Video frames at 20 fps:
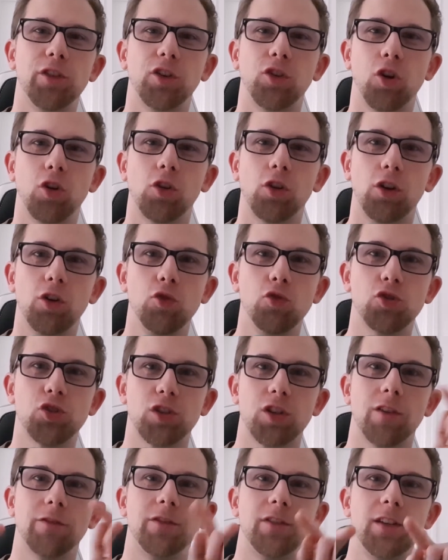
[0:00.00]

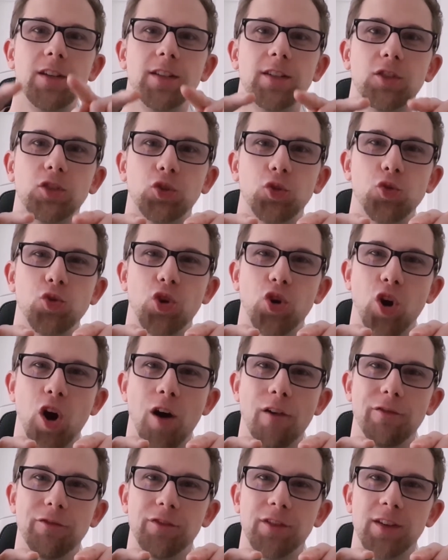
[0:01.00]
conclusion of these two
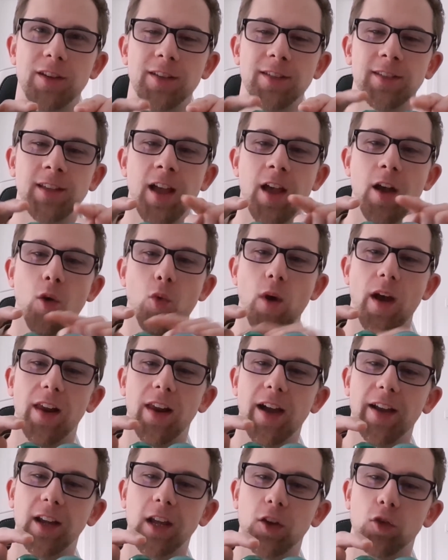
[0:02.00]
coffees, well,
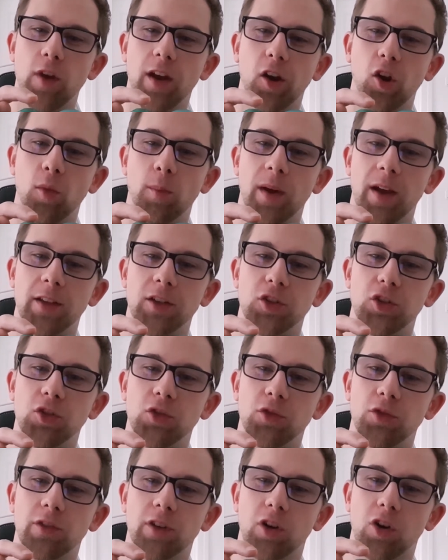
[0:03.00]
I can recommend
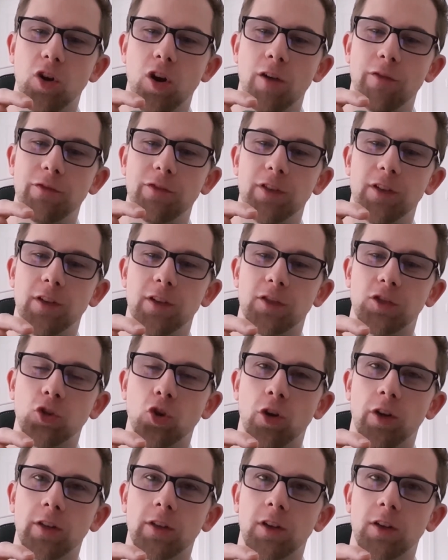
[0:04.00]
you the coffee
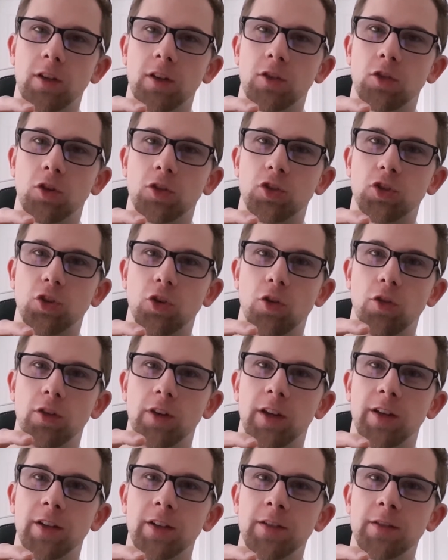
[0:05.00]
Torta di
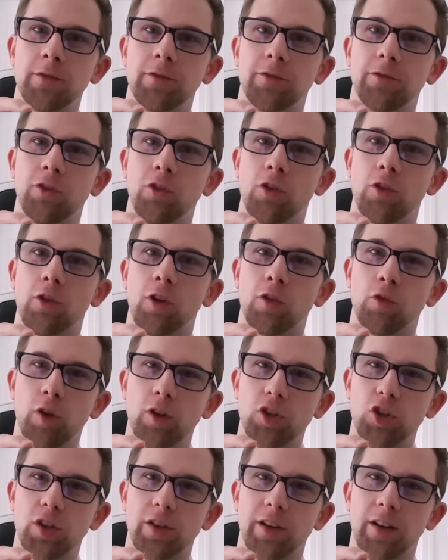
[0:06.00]
Nocciole for
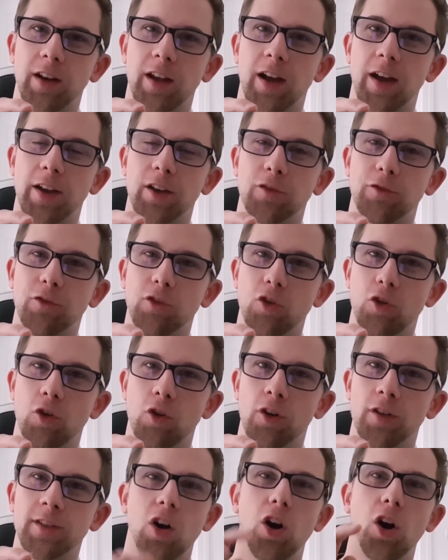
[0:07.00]
original line, of
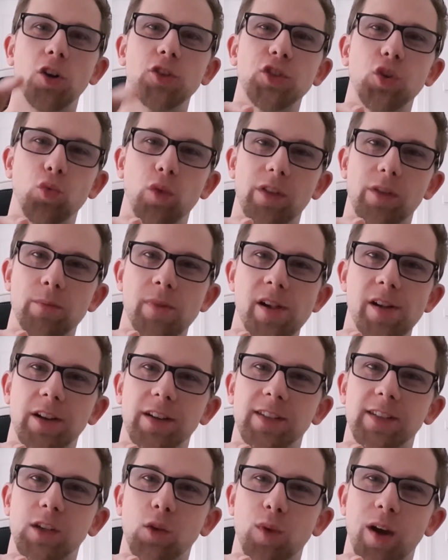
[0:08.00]
course. Also with milk
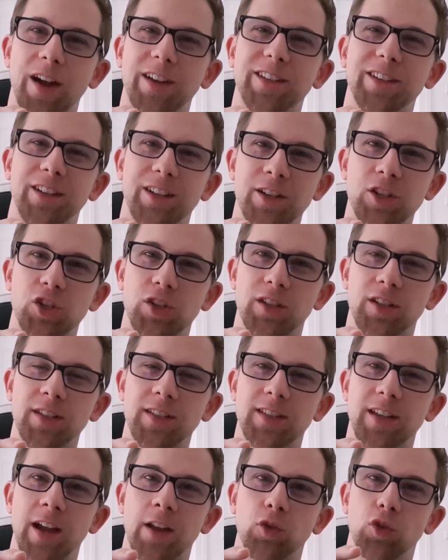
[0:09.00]
it's quite
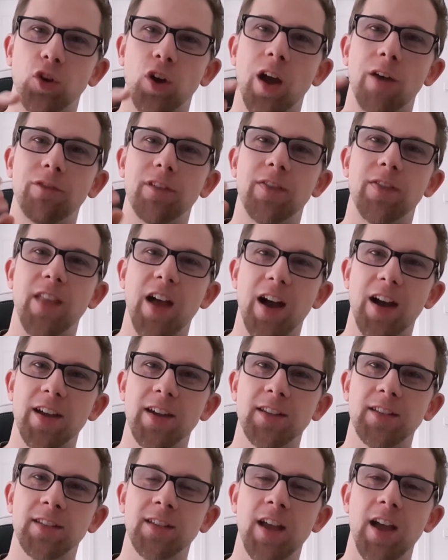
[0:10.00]
delicious and you have a
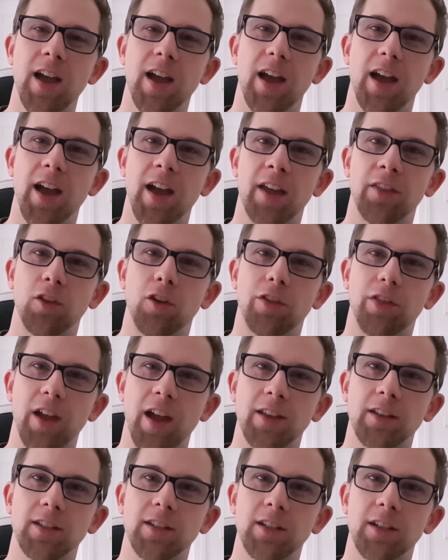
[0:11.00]
nice and
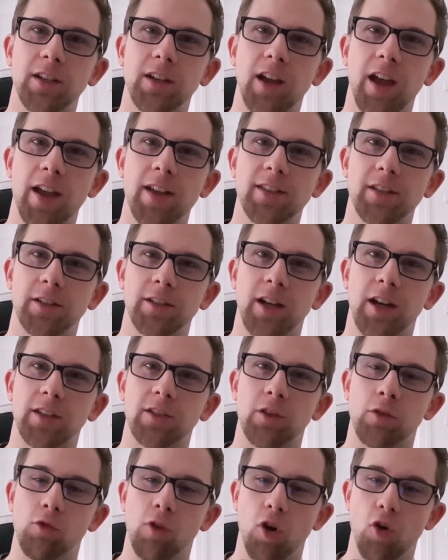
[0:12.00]
authentic hazelnut
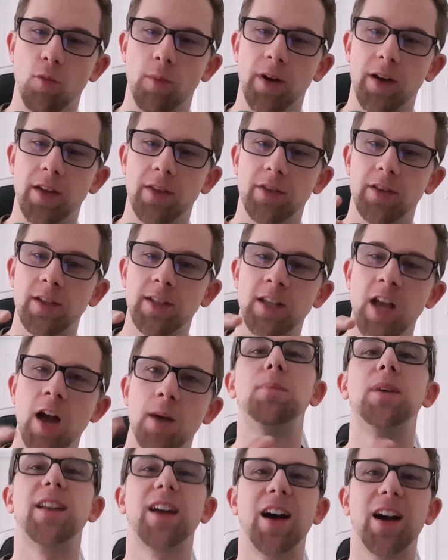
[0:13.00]
aroma in this,
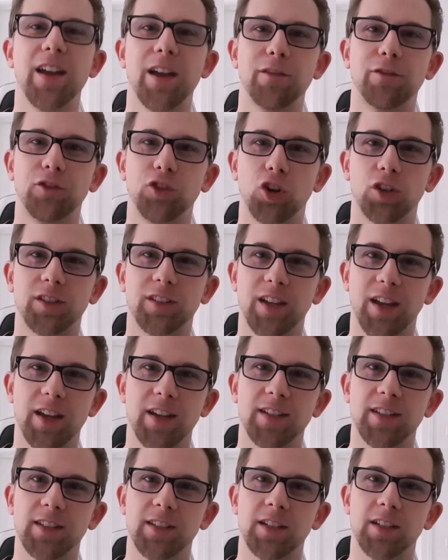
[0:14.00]
but I have not
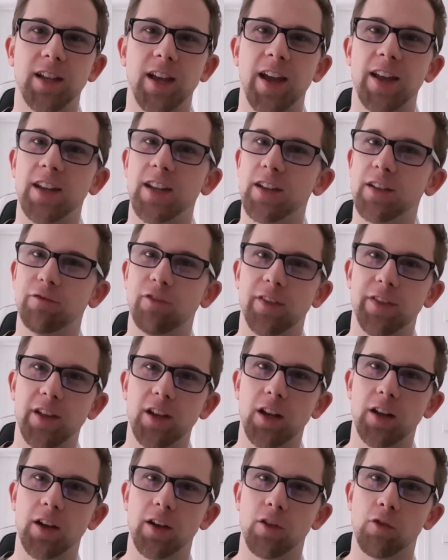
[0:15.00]
tasted any
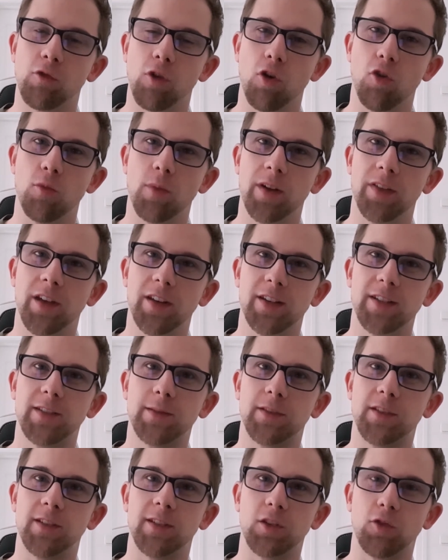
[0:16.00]
vanilla aroma that is
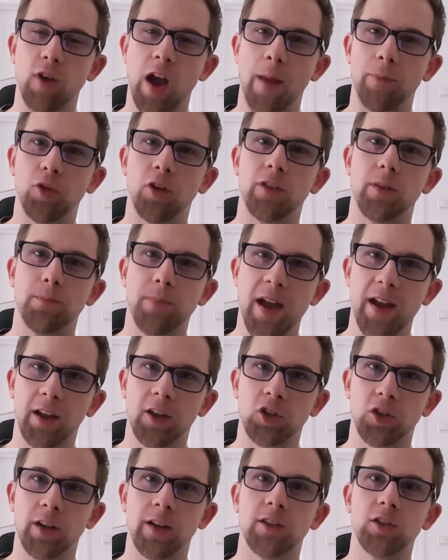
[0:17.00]
described on the
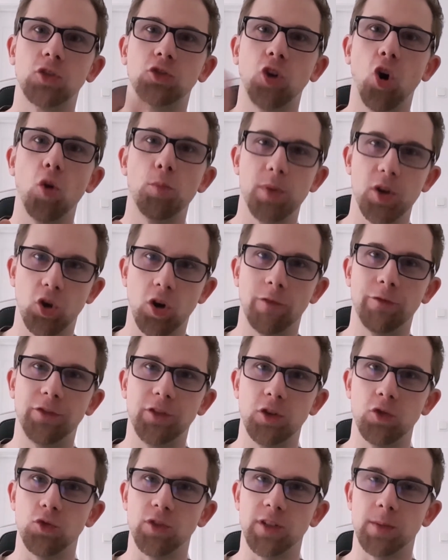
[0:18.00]
packaging, so don't be
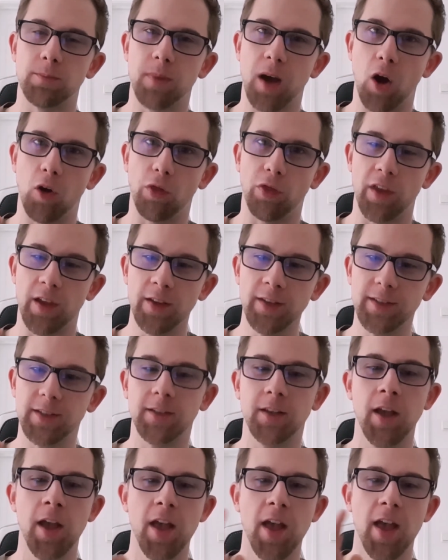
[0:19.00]
confused about
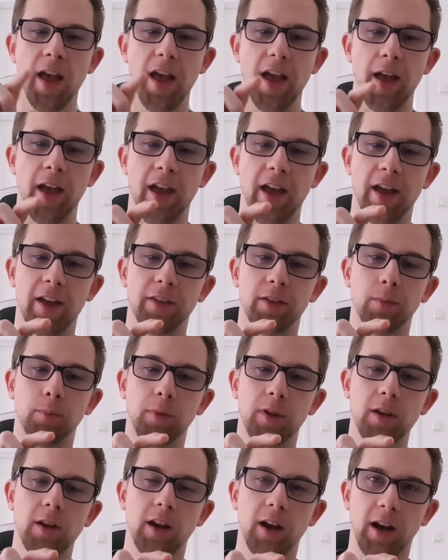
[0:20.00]
this. And
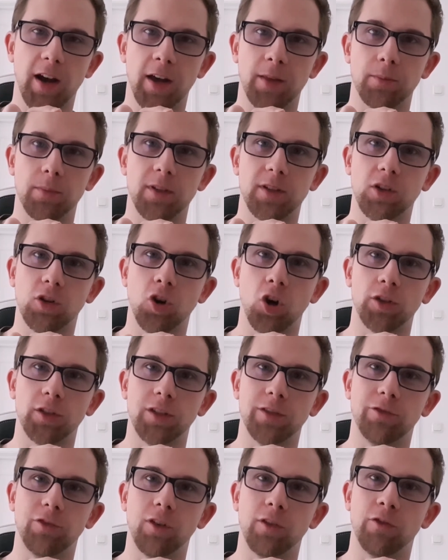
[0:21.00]
Pecan
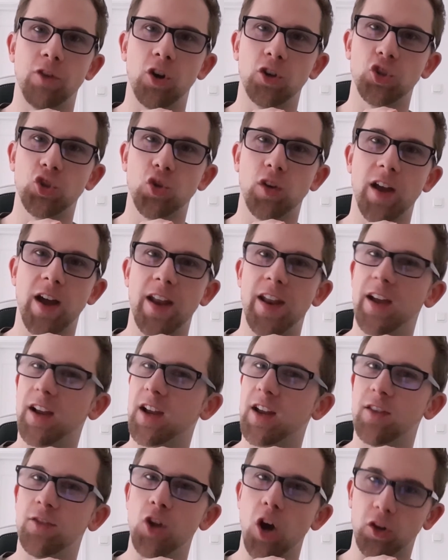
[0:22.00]
Biscotti for Vertuo Line I
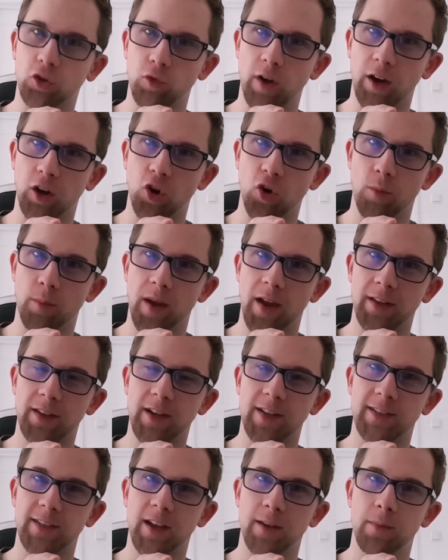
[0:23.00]
cannot recommend,
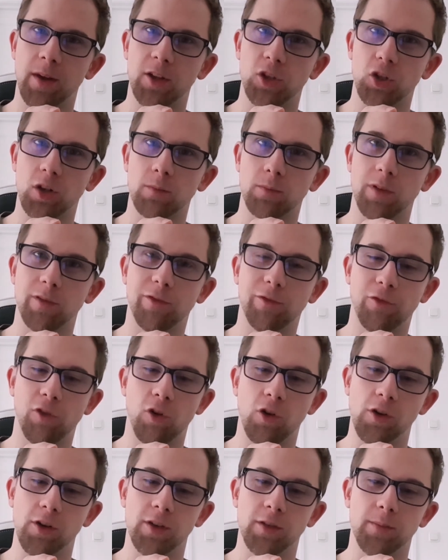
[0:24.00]
as I mentioned
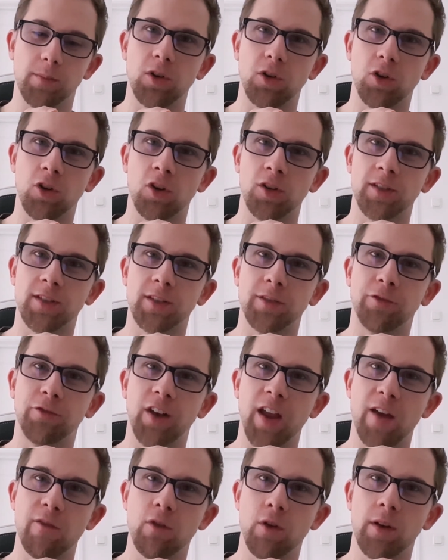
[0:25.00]
before, because the
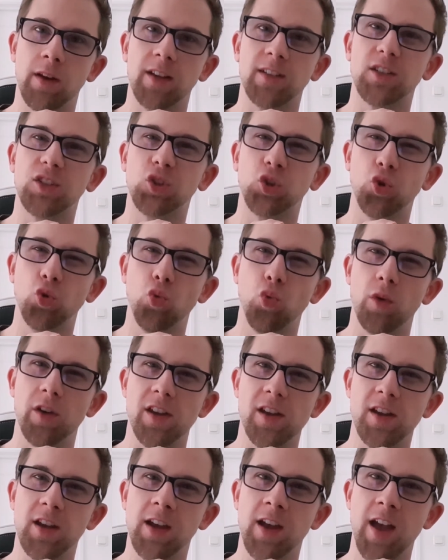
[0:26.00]
flavoring is too
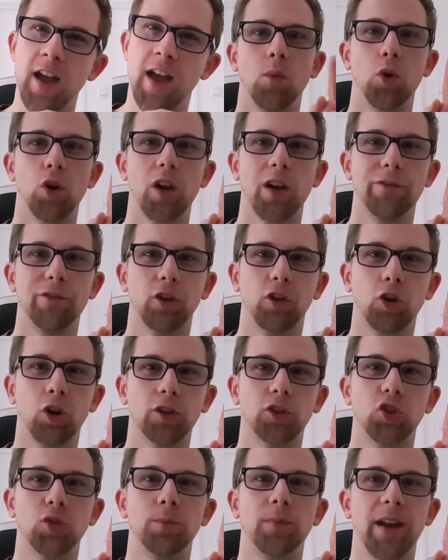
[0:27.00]
weak. What I
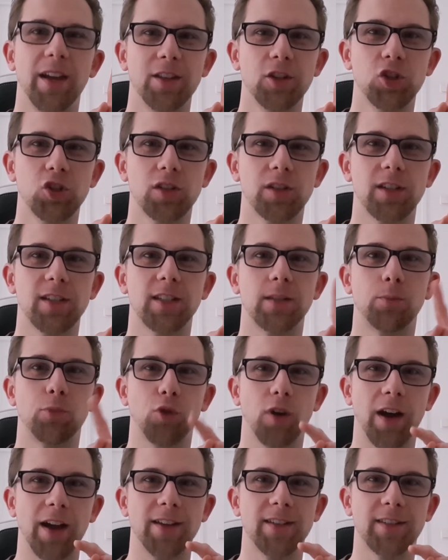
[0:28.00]
forgot to mention is the
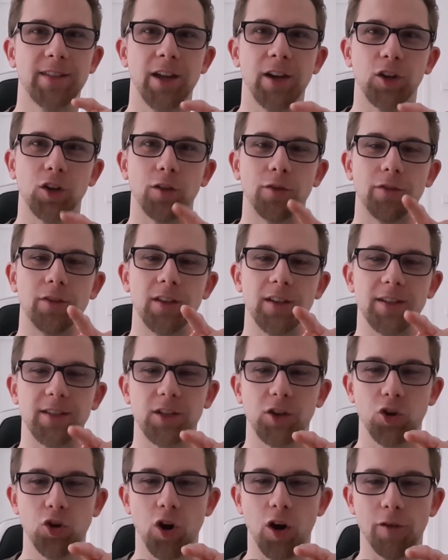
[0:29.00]
price tag of these
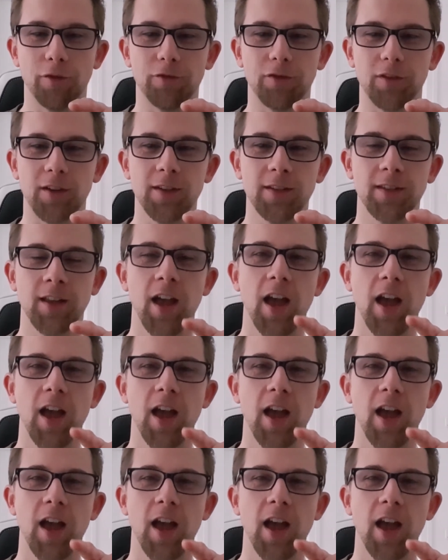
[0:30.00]
coffees.